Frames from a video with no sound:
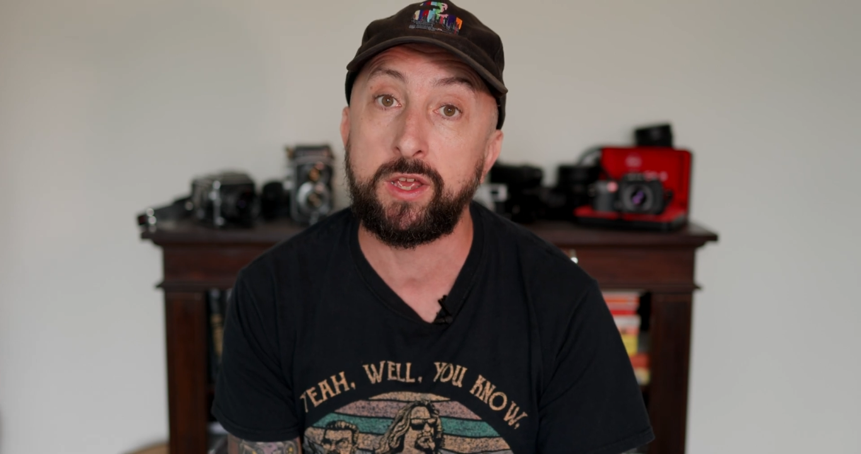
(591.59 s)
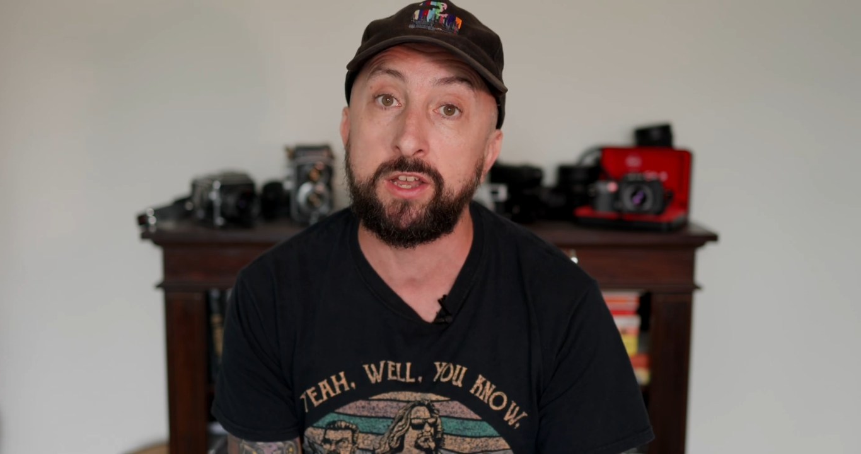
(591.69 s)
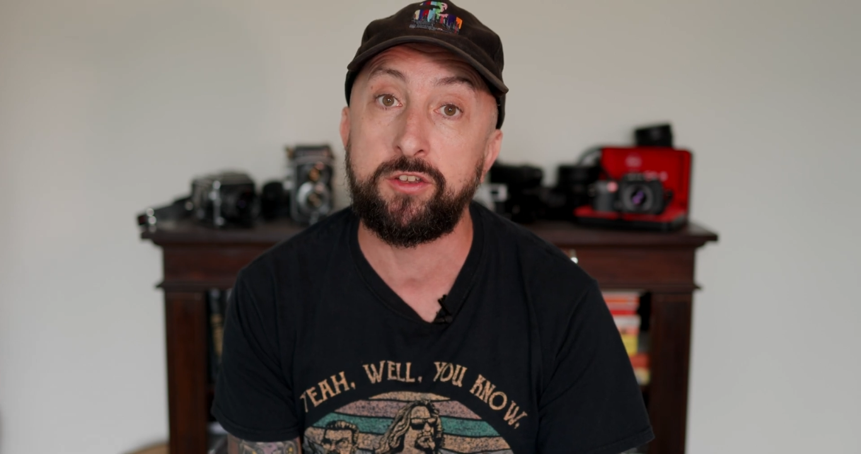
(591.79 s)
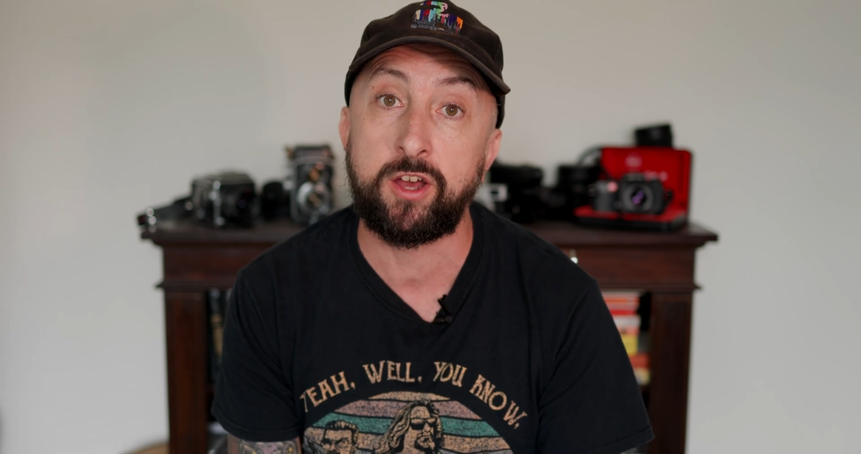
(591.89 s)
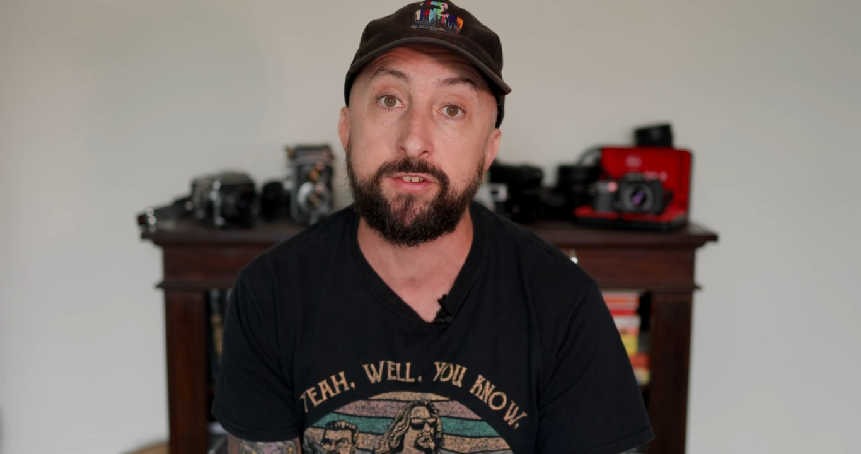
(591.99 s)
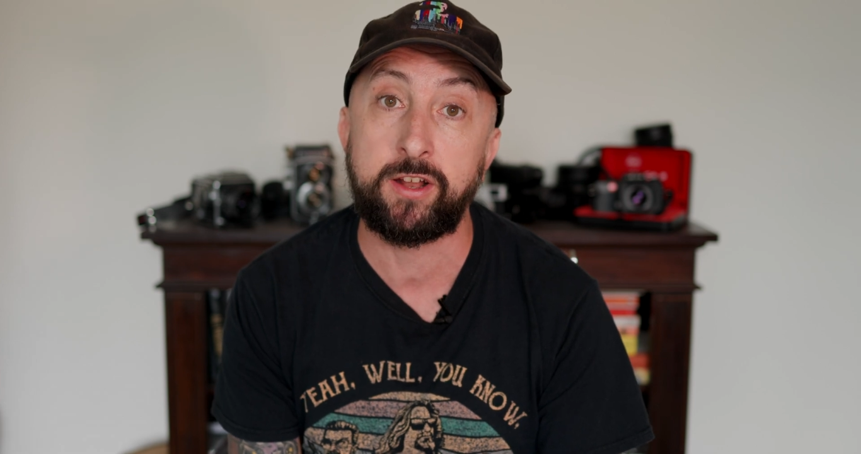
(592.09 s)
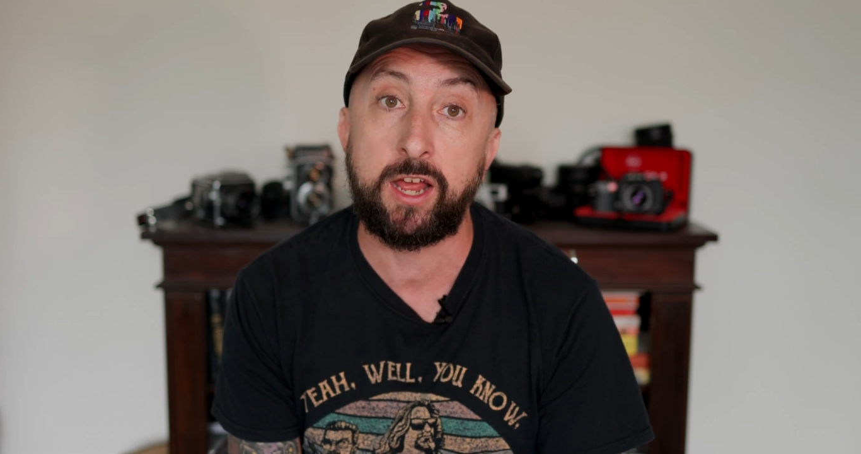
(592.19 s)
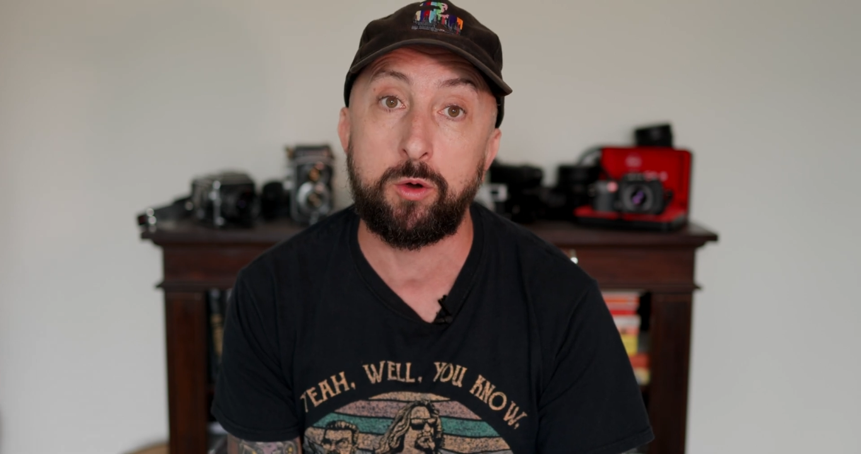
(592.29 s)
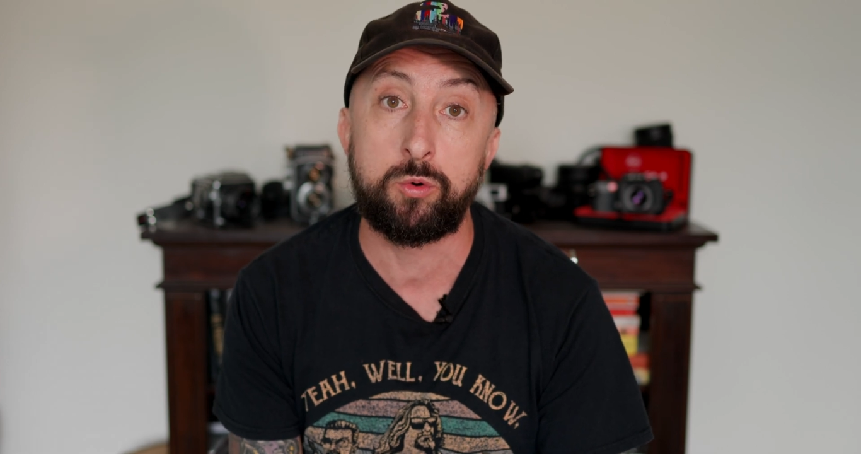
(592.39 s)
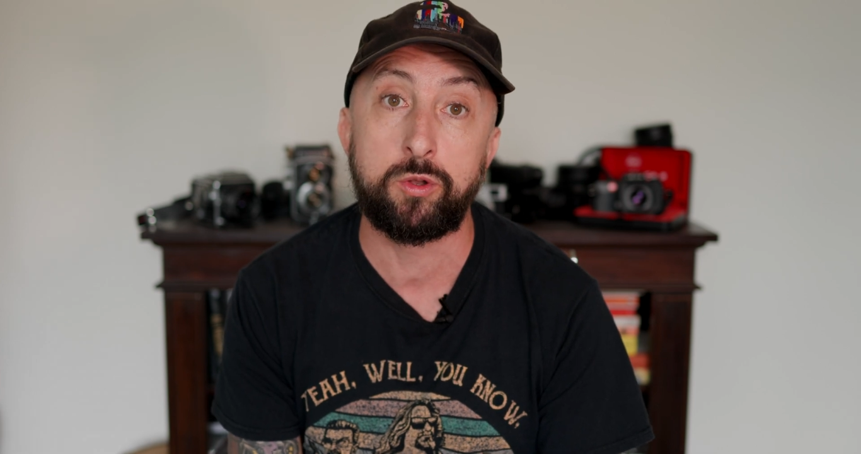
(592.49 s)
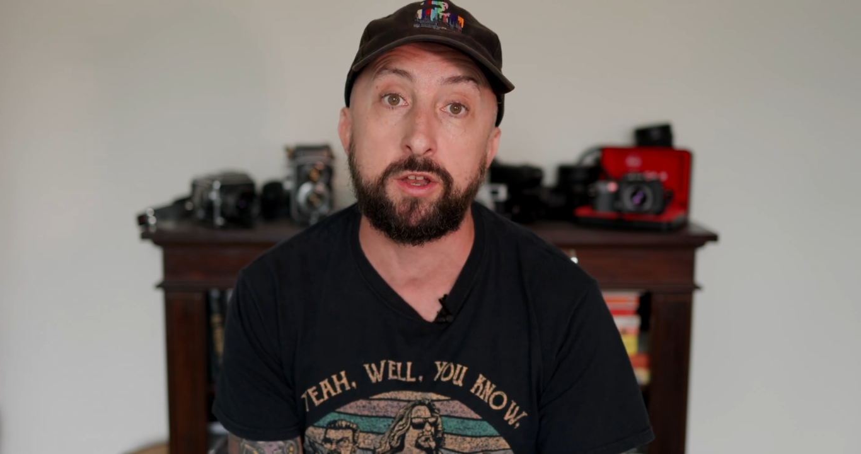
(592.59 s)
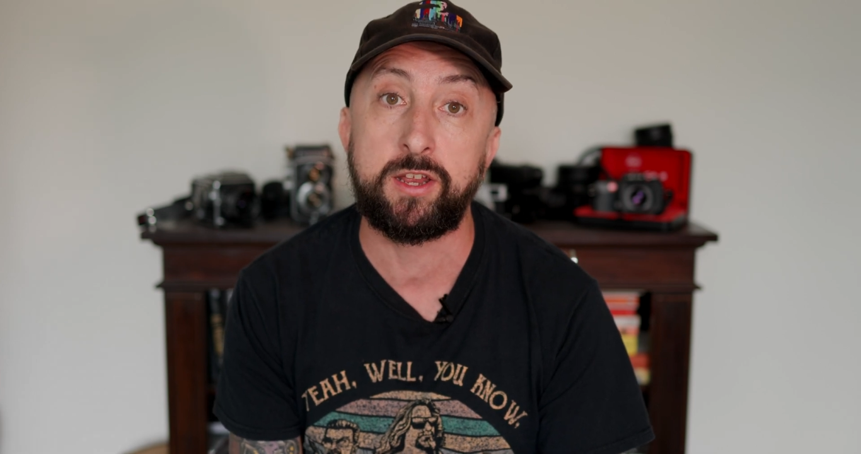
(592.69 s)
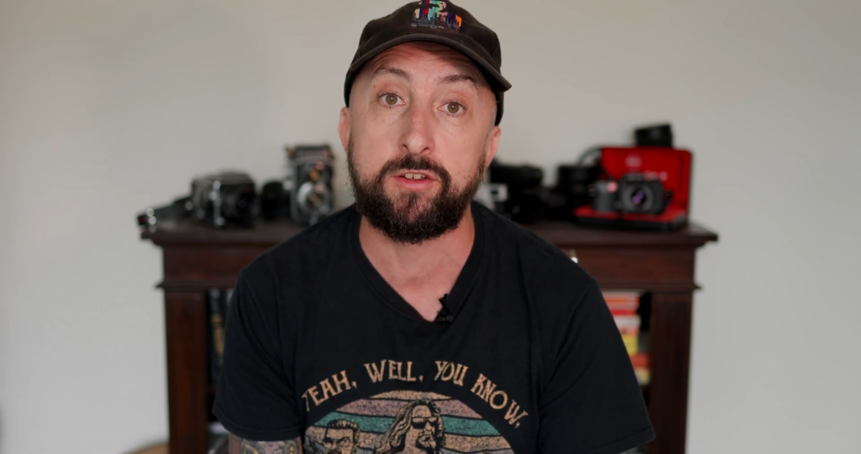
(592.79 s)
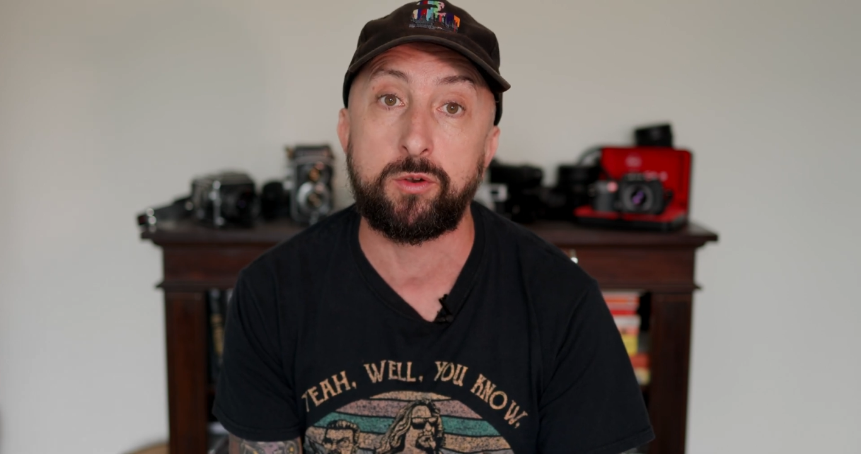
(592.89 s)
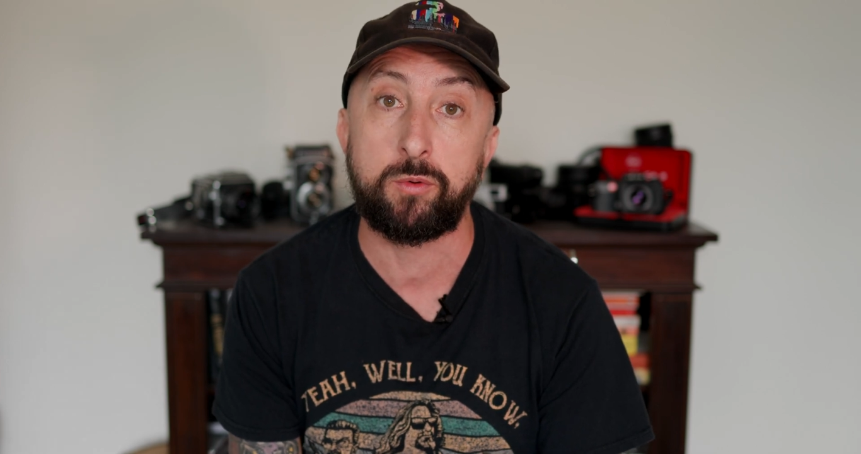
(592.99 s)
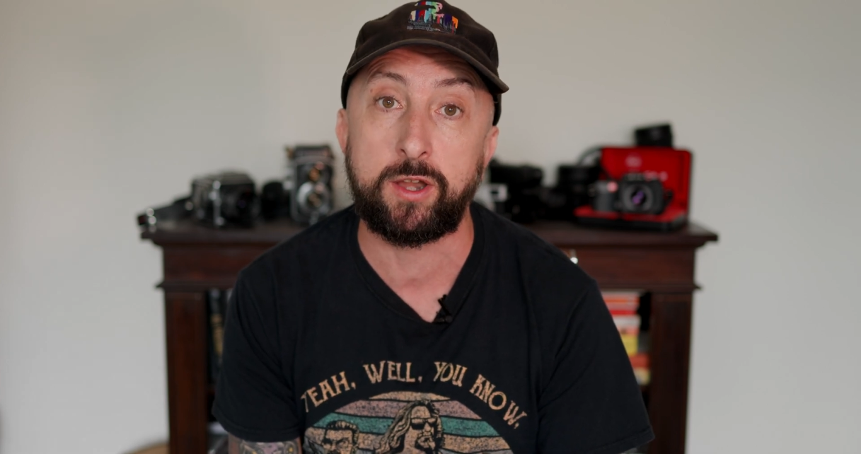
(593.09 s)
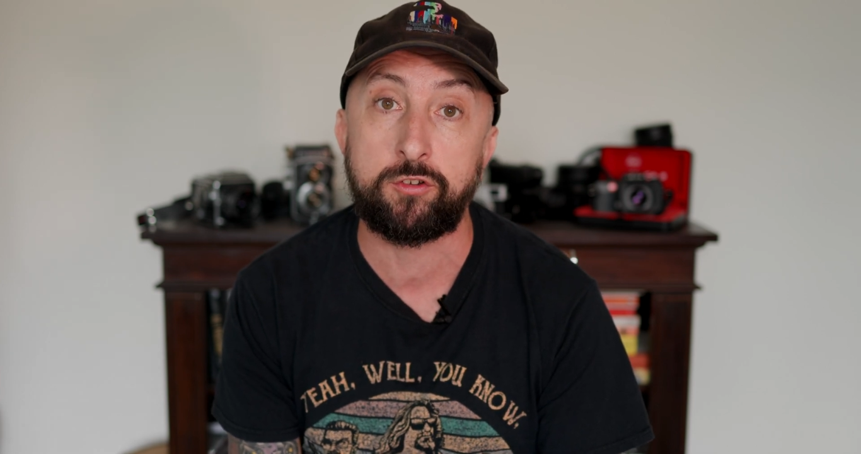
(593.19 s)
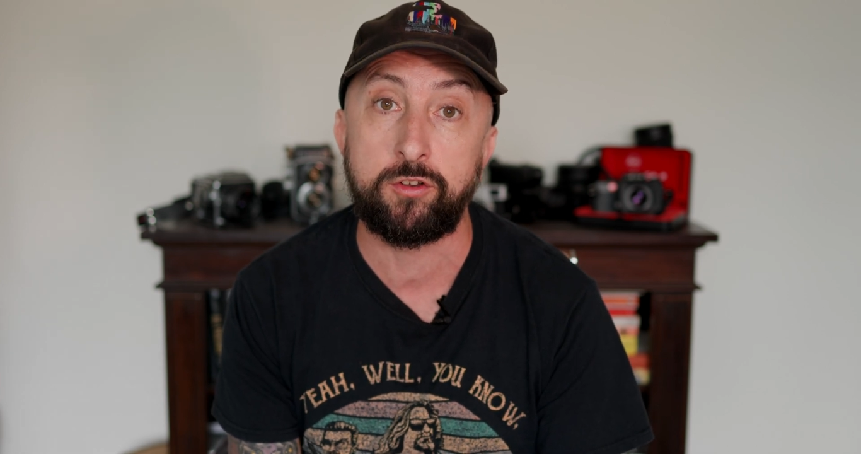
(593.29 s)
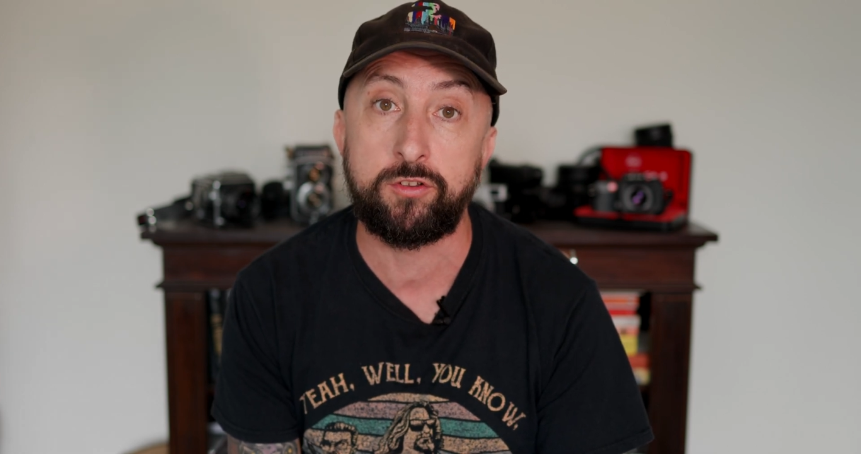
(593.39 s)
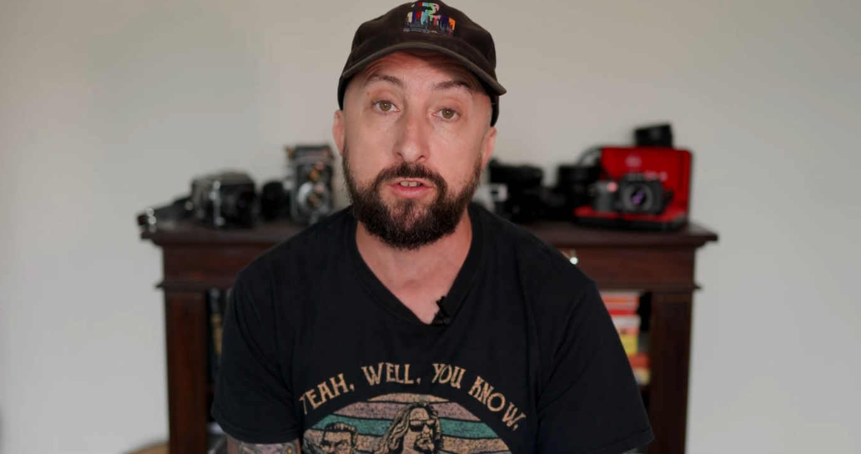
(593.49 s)
it does allow all of these
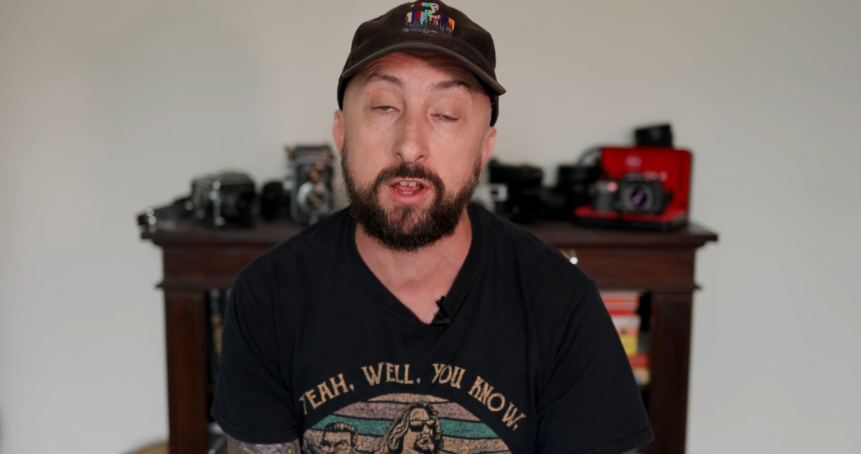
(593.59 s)
corrections,